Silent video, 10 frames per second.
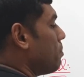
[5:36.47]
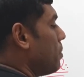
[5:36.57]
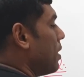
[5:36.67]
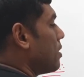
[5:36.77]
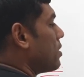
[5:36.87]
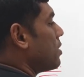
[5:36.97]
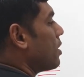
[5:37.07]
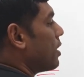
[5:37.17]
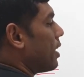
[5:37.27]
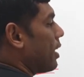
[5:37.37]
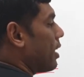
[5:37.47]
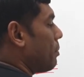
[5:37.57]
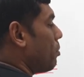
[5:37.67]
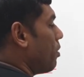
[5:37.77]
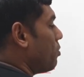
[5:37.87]
plus k
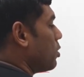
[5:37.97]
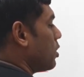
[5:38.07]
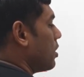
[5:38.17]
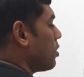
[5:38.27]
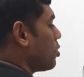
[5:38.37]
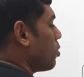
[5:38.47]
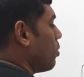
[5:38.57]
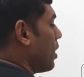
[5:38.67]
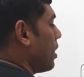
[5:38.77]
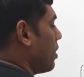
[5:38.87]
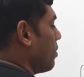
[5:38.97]
cap coefficient square.